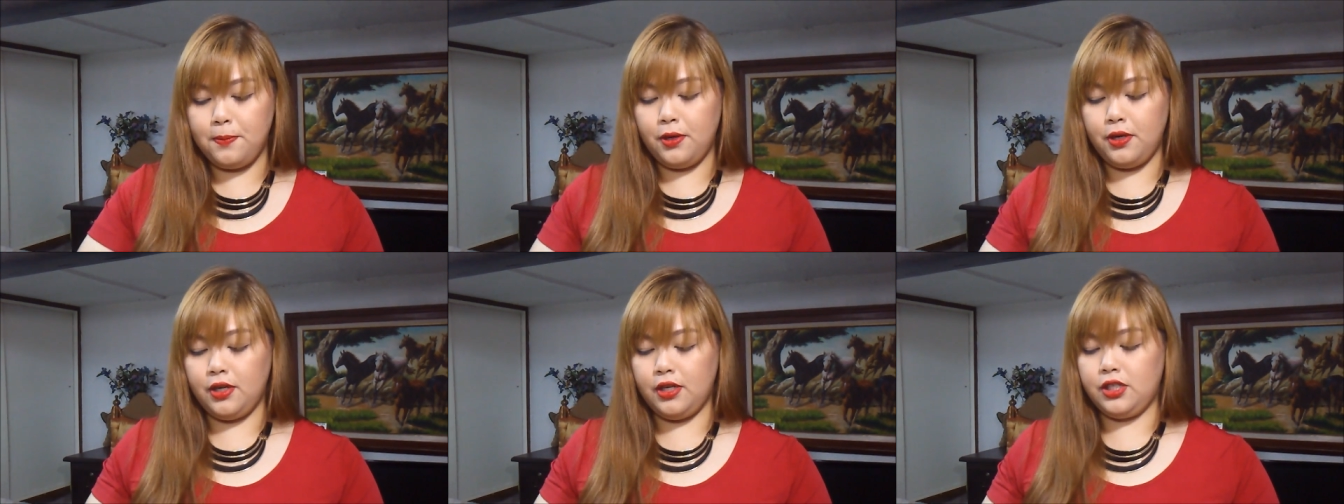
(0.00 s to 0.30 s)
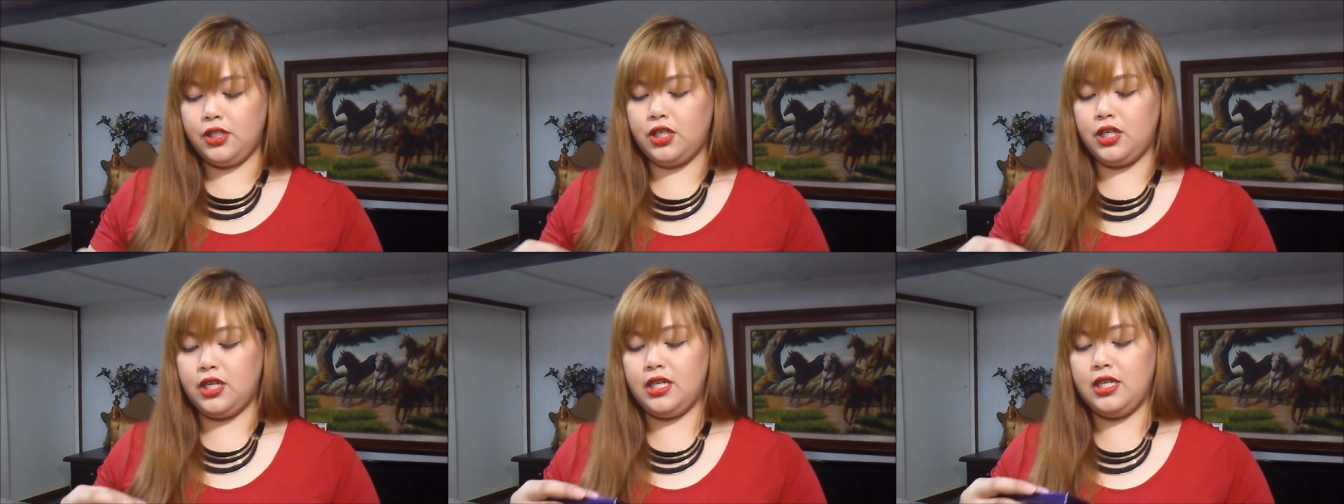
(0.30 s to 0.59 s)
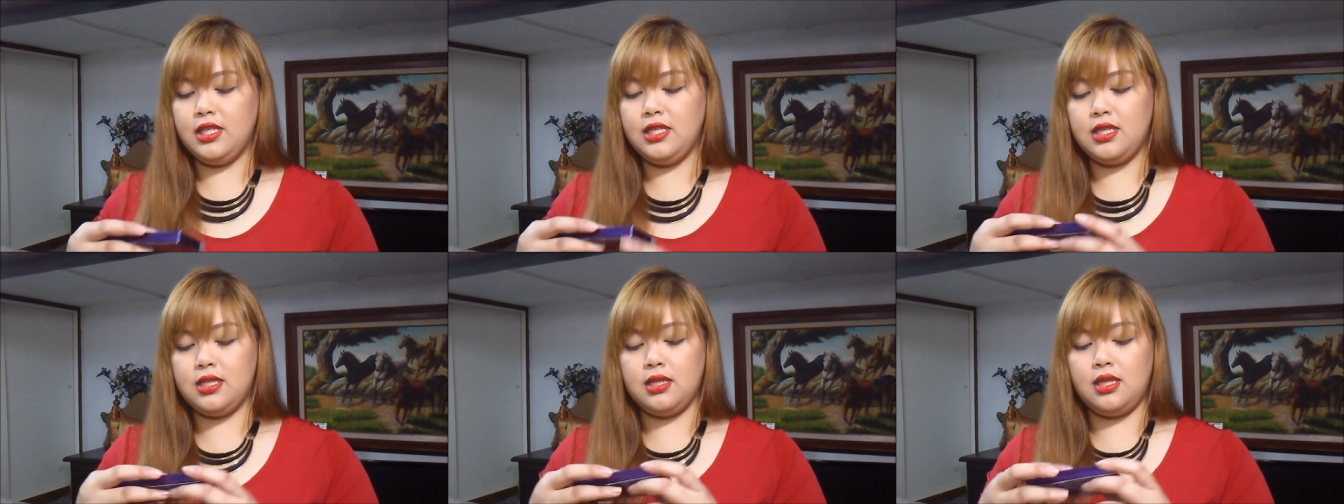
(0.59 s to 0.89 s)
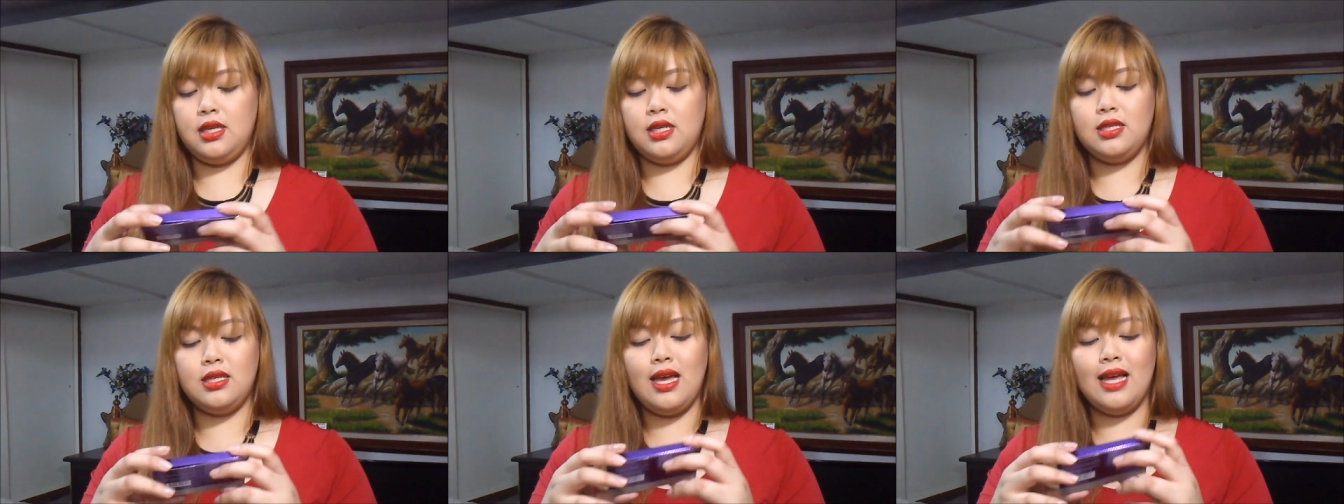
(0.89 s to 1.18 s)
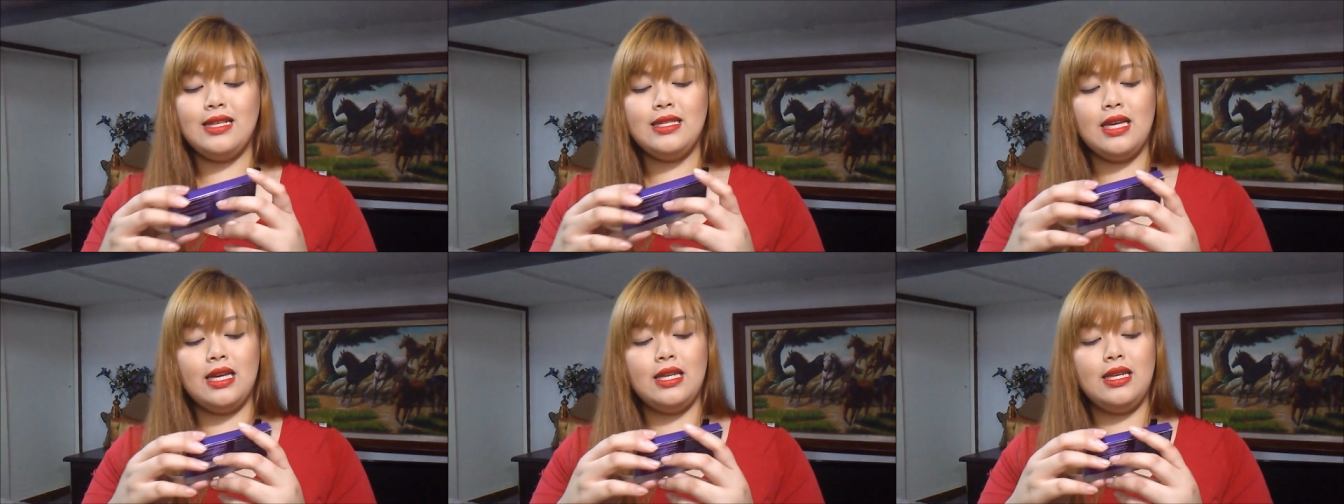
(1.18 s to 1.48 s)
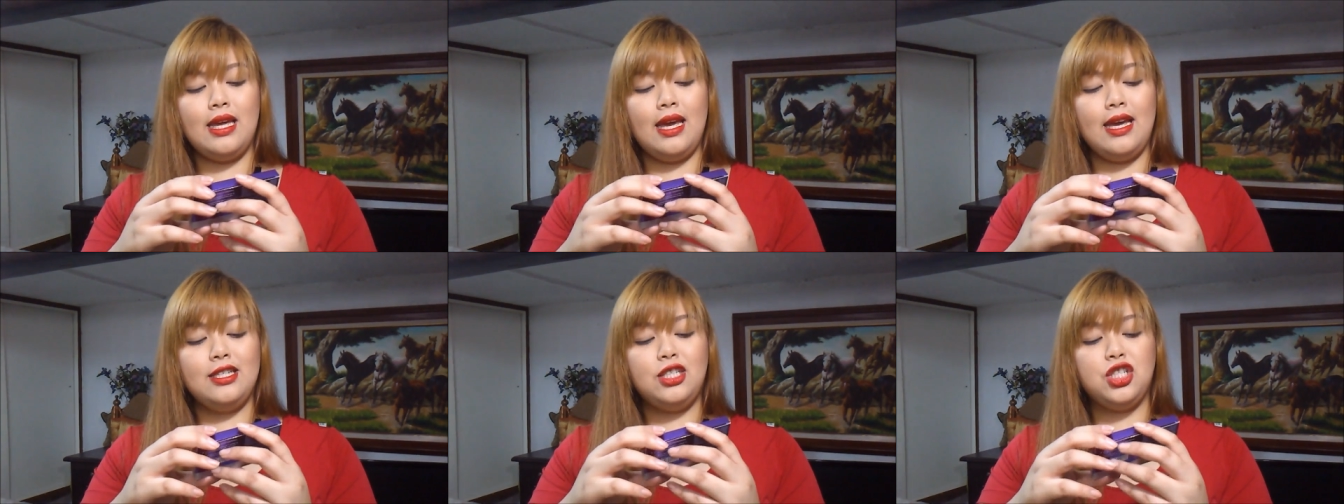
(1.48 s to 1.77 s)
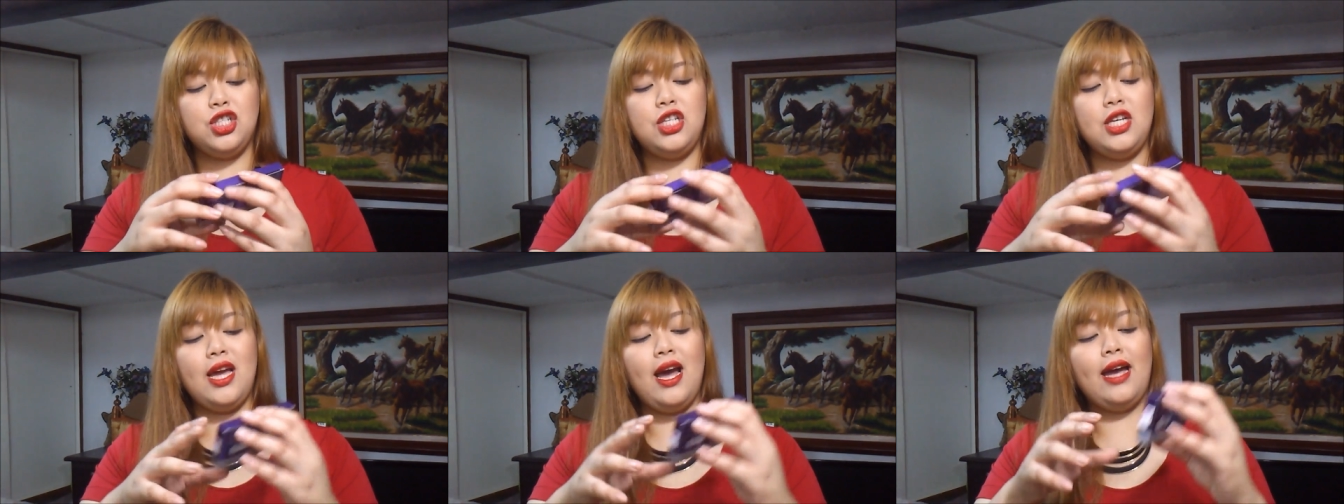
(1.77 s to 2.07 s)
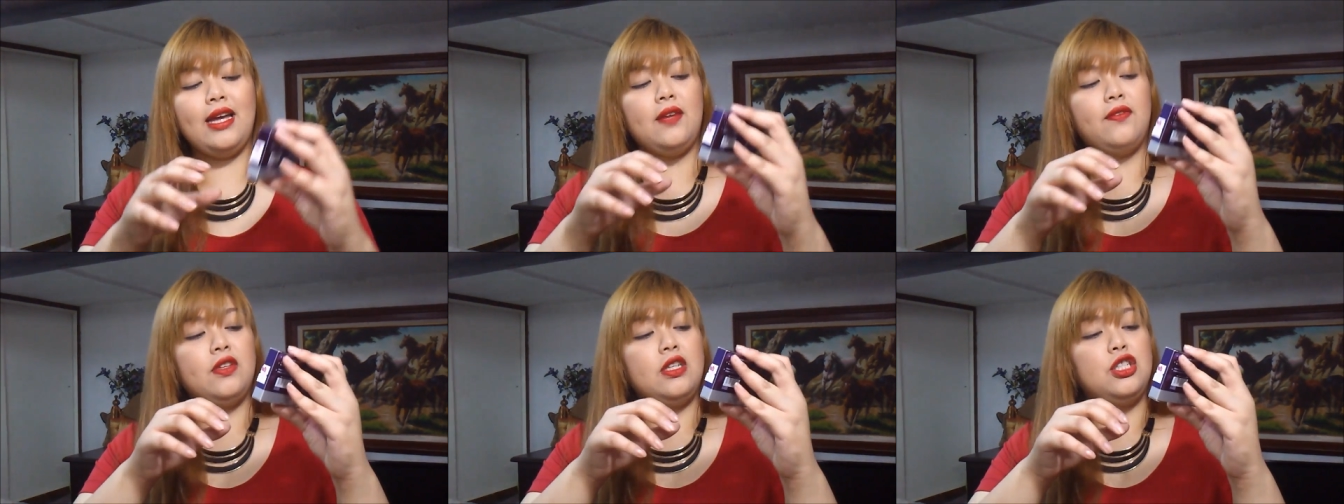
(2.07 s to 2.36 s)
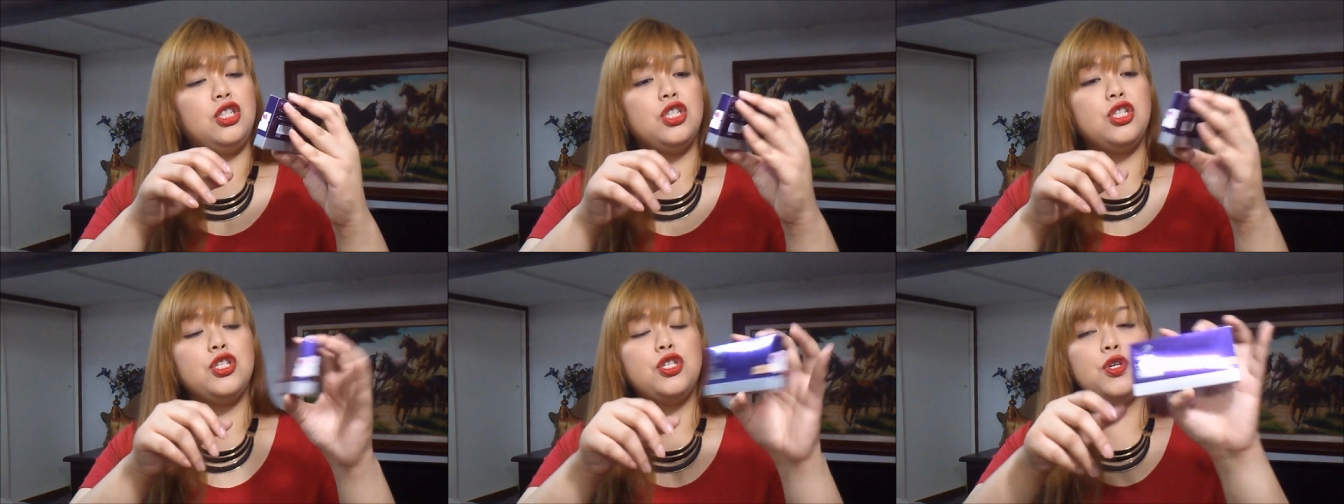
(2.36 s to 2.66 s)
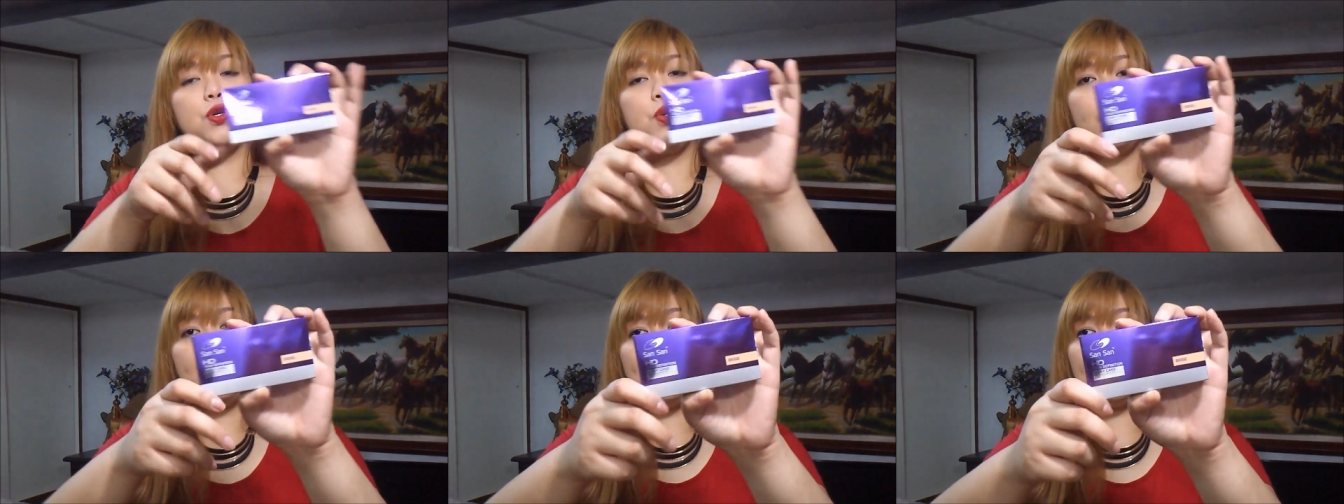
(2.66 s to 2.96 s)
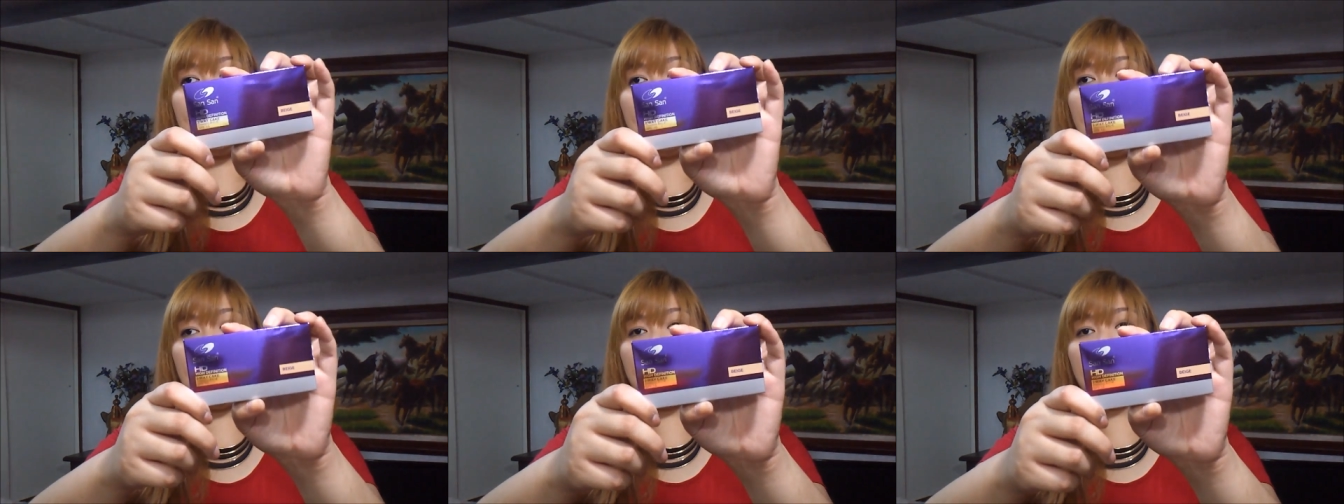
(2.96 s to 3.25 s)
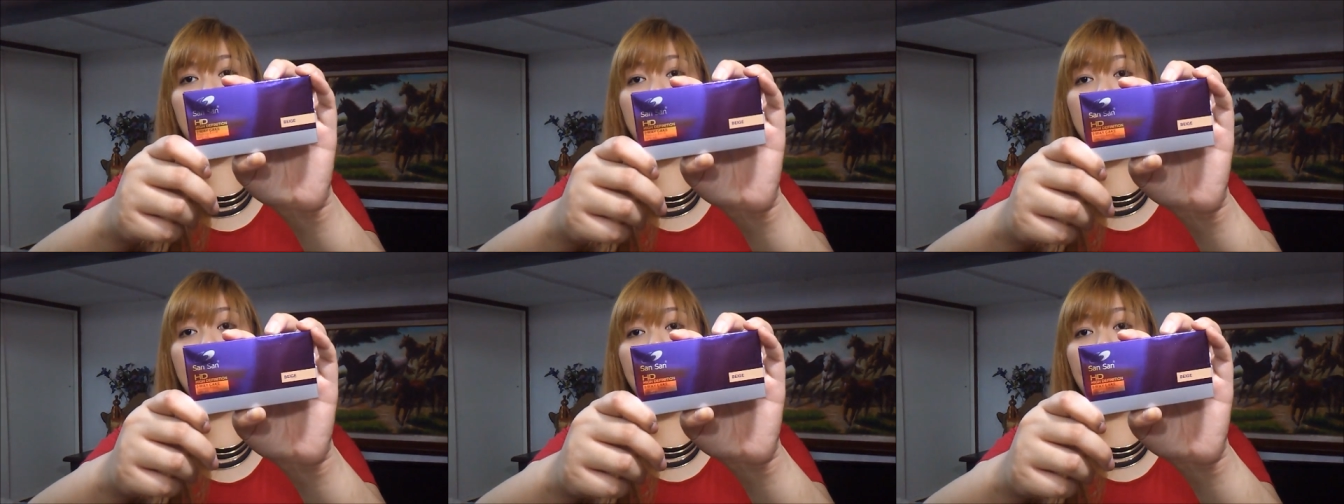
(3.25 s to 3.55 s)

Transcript: purchased the San San HD High Definition 2-Way Cake